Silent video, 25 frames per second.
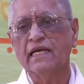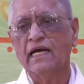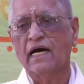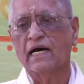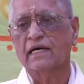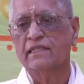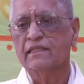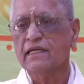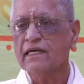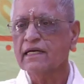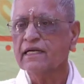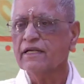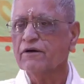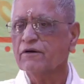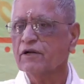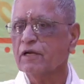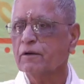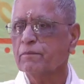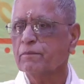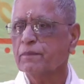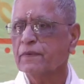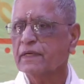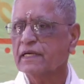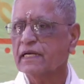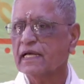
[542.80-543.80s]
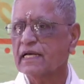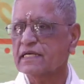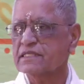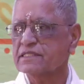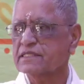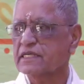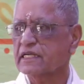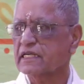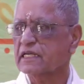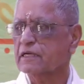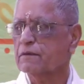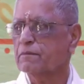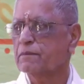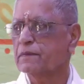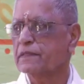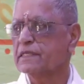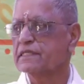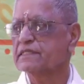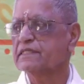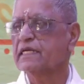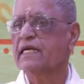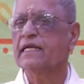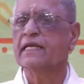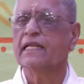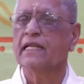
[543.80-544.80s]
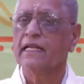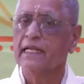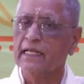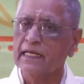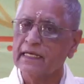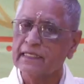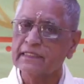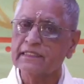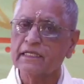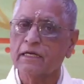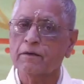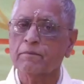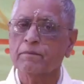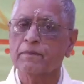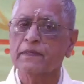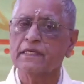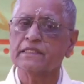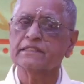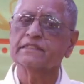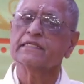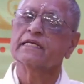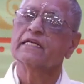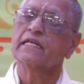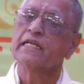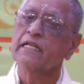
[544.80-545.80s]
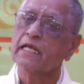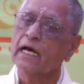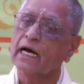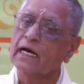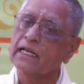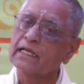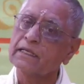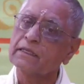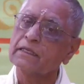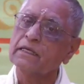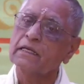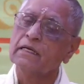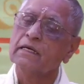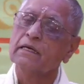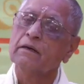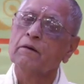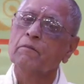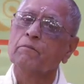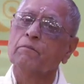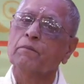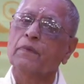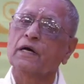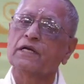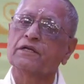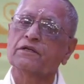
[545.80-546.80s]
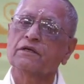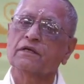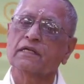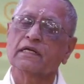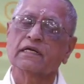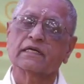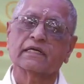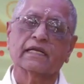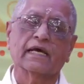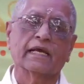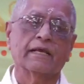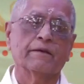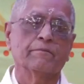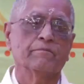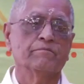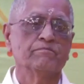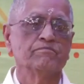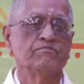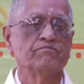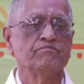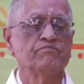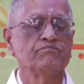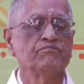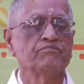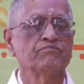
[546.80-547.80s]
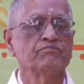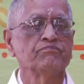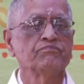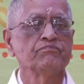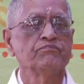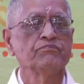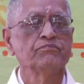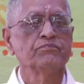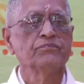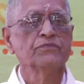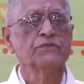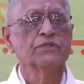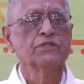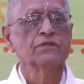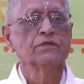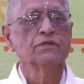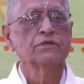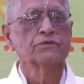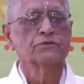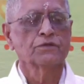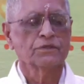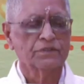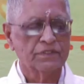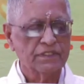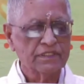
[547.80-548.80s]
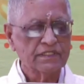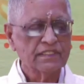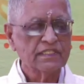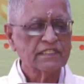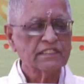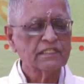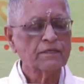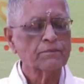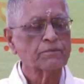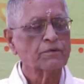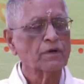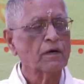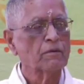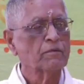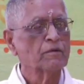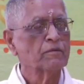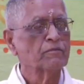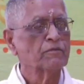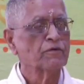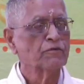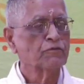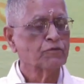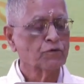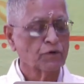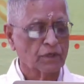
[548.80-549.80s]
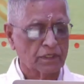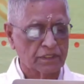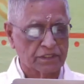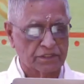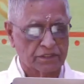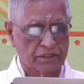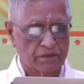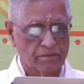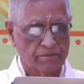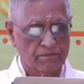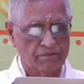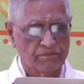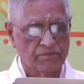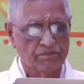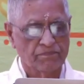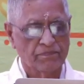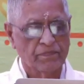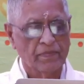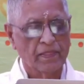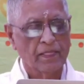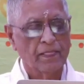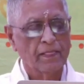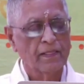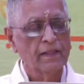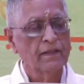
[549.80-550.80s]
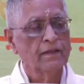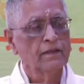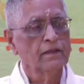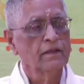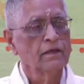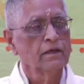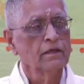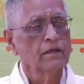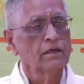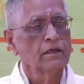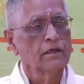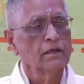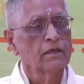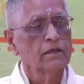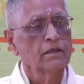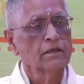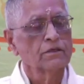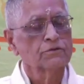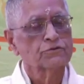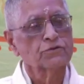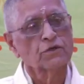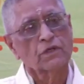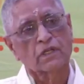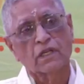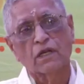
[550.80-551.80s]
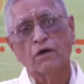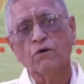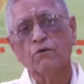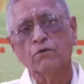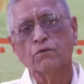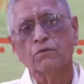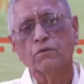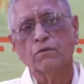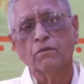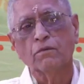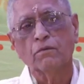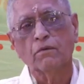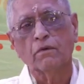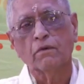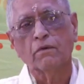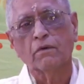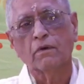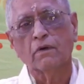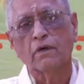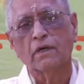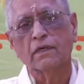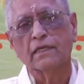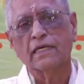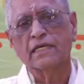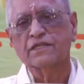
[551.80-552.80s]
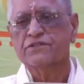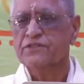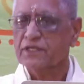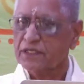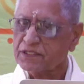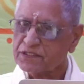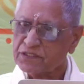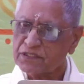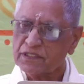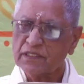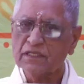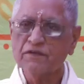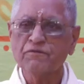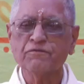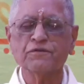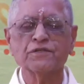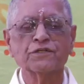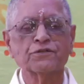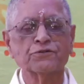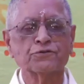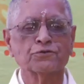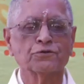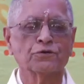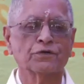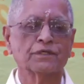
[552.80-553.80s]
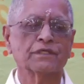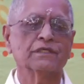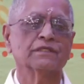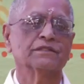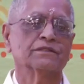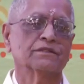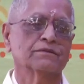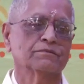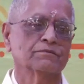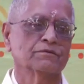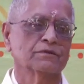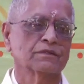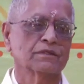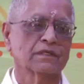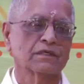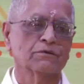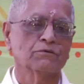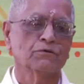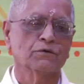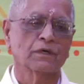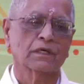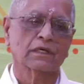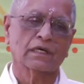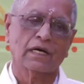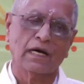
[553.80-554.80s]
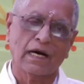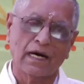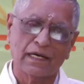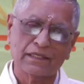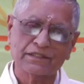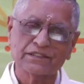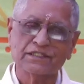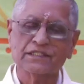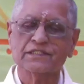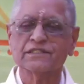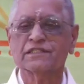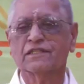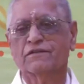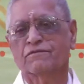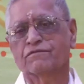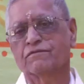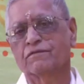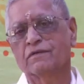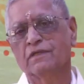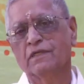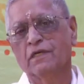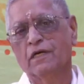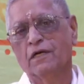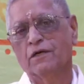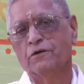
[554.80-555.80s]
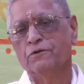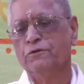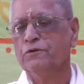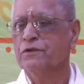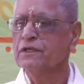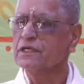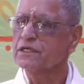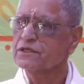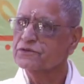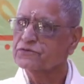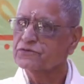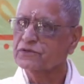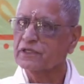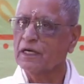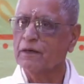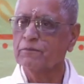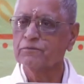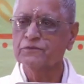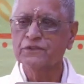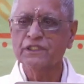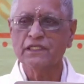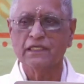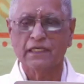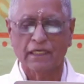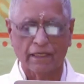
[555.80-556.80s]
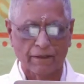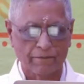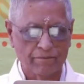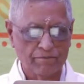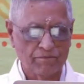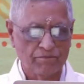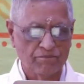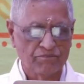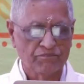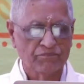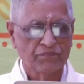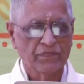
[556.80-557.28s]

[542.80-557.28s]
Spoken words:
other development has taken place at any other place at any other particular time. So this is the problem before us. So now a section of historians who are conscious of doing something,